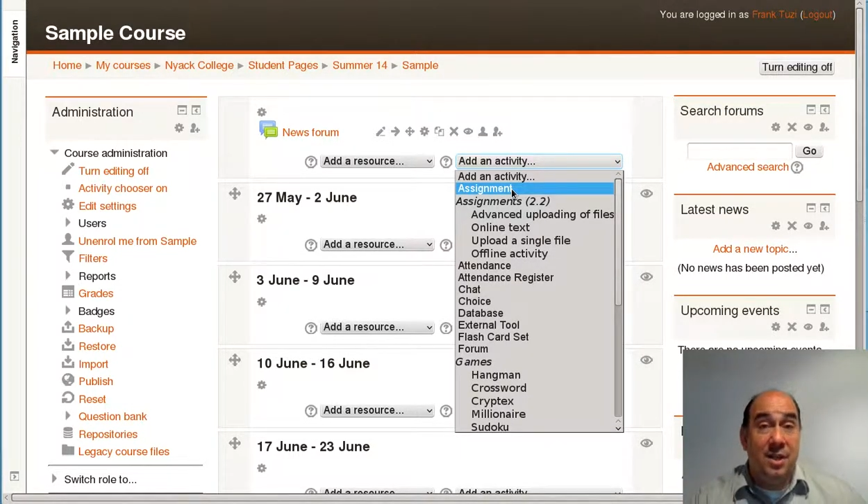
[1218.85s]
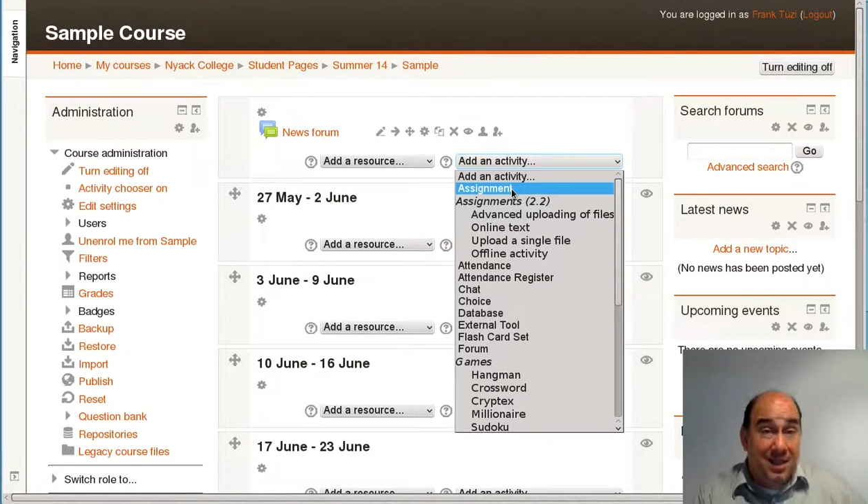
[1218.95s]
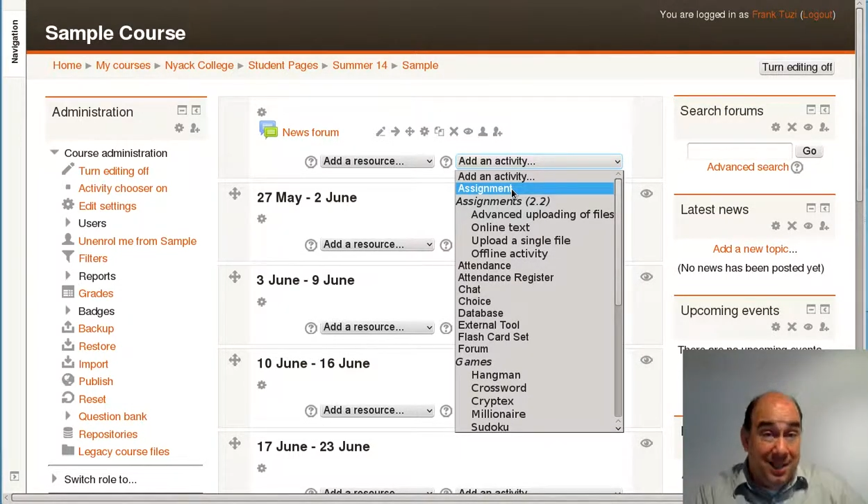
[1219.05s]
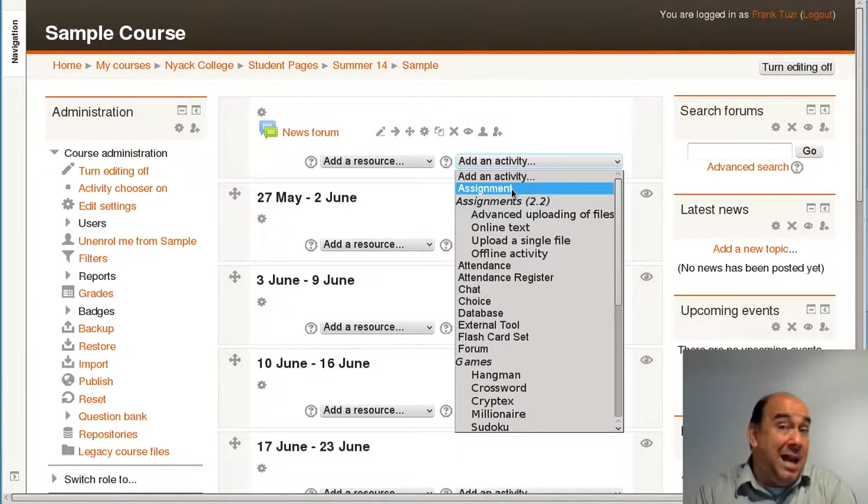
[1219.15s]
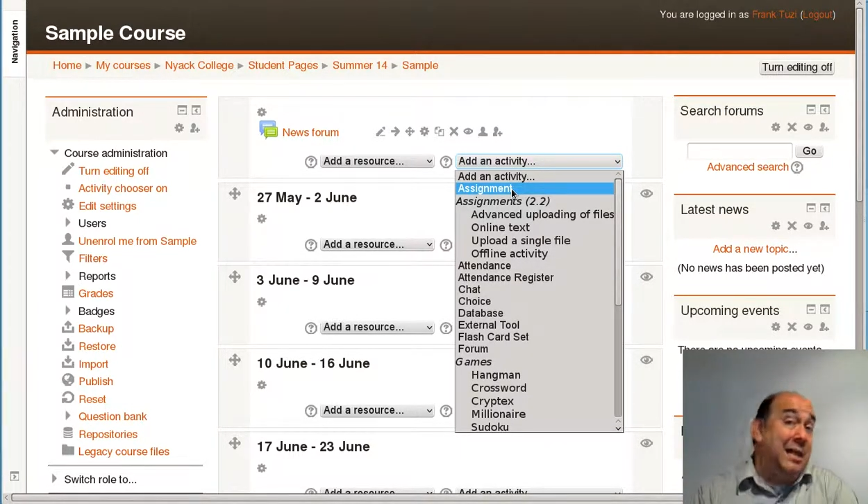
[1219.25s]
that
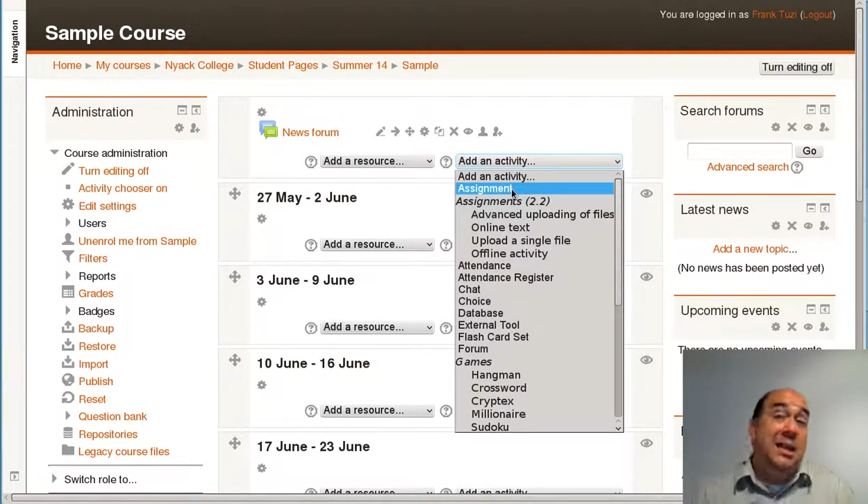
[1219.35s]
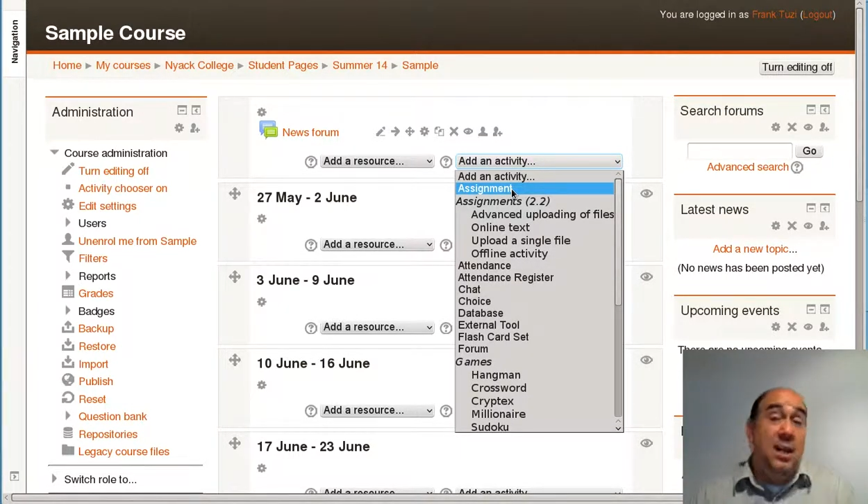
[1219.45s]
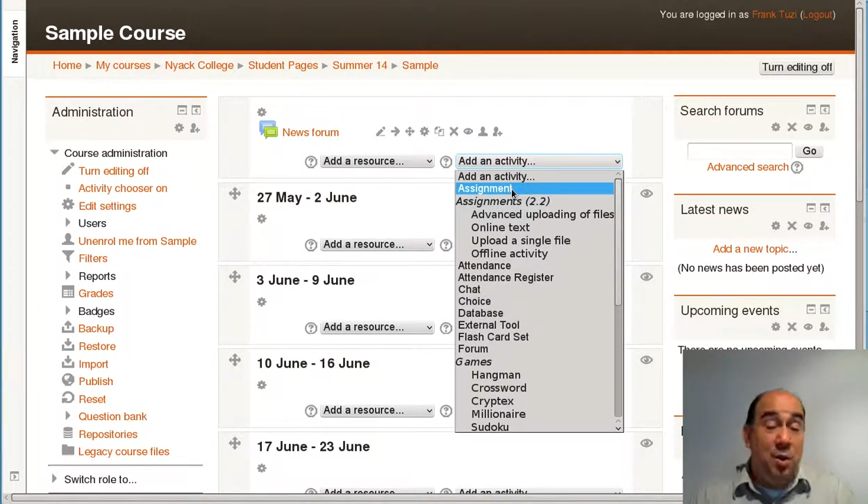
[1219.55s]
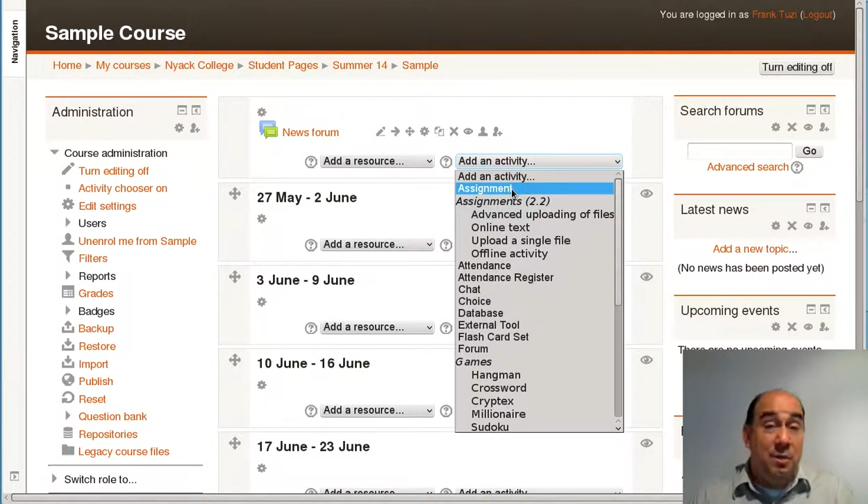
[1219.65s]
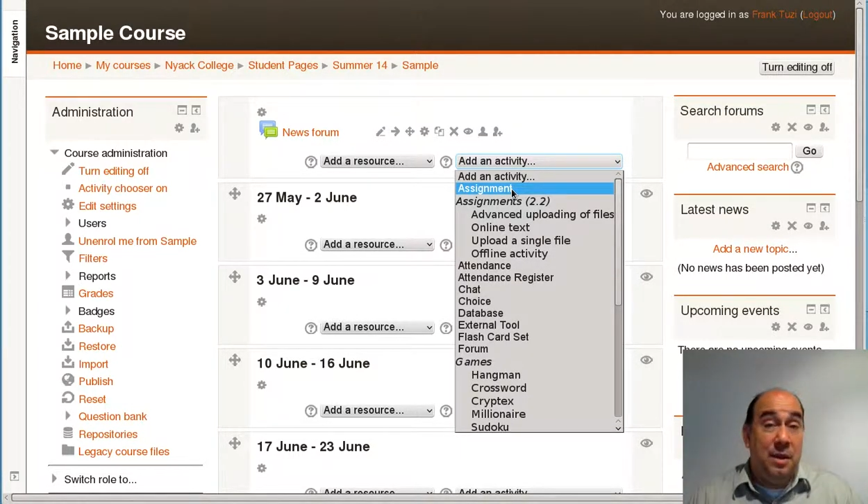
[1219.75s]
has nothing
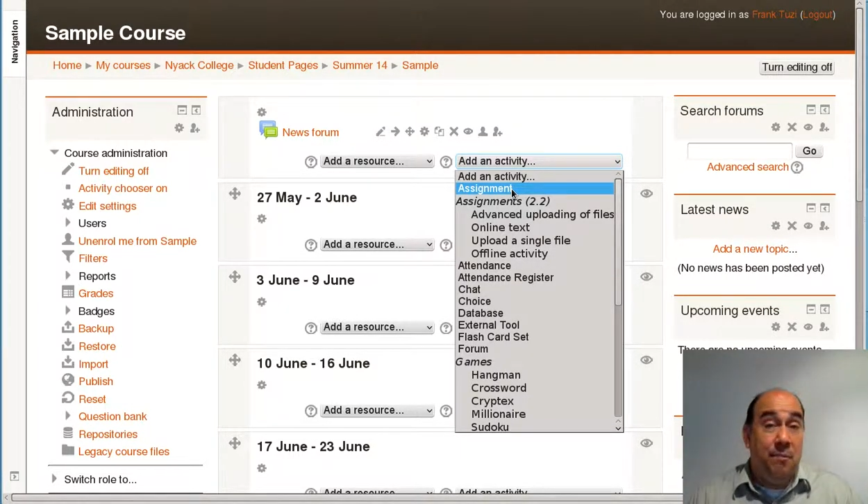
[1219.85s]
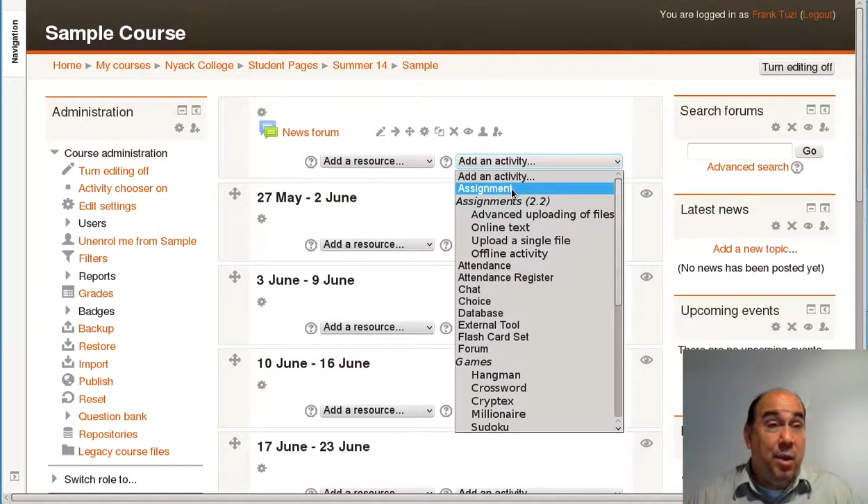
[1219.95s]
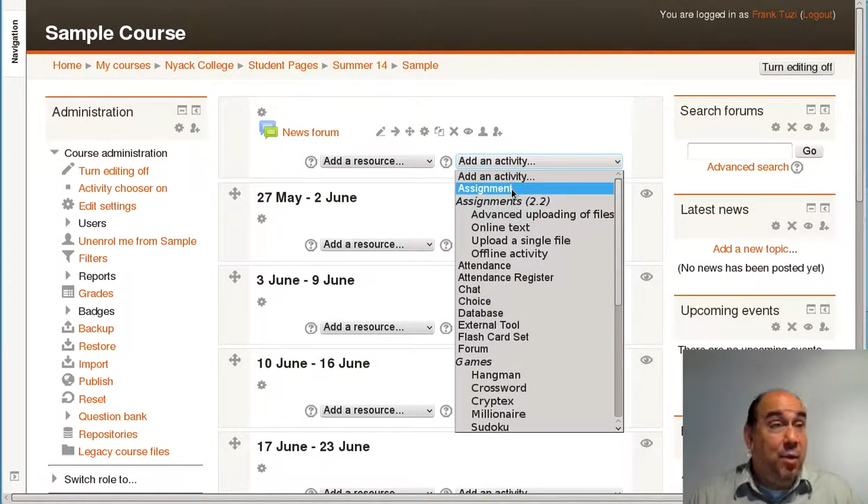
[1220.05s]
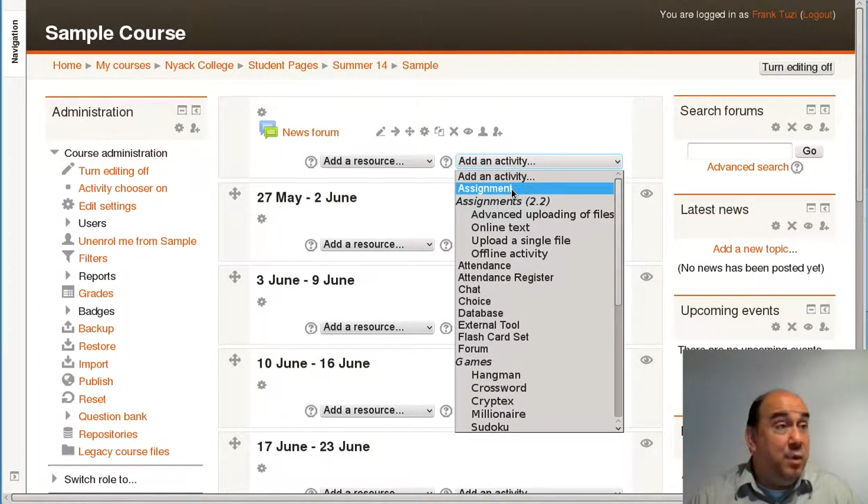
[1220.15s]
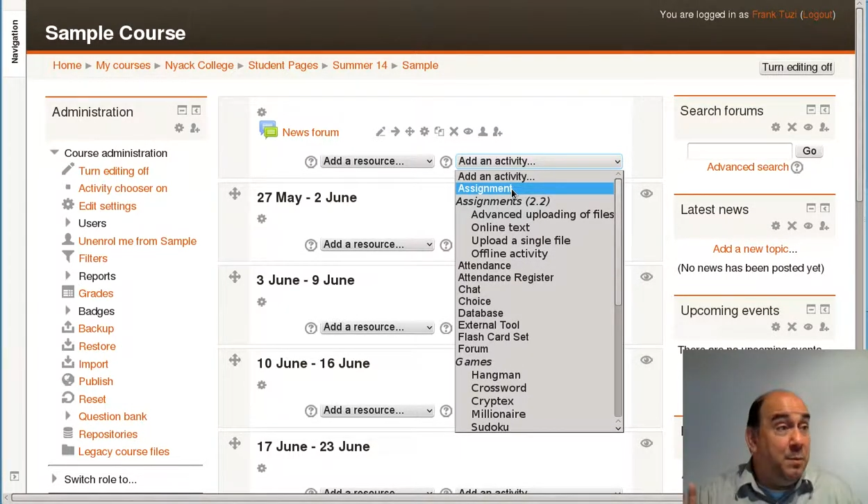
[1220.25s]
to do with
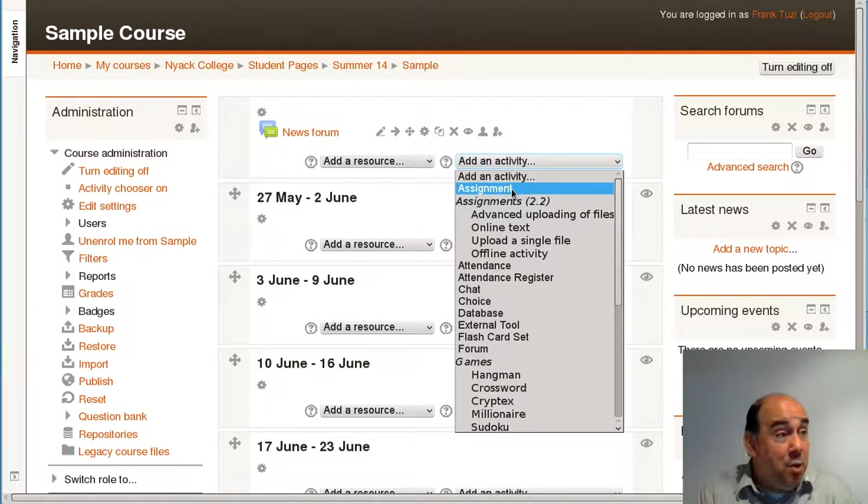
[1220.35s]
computers,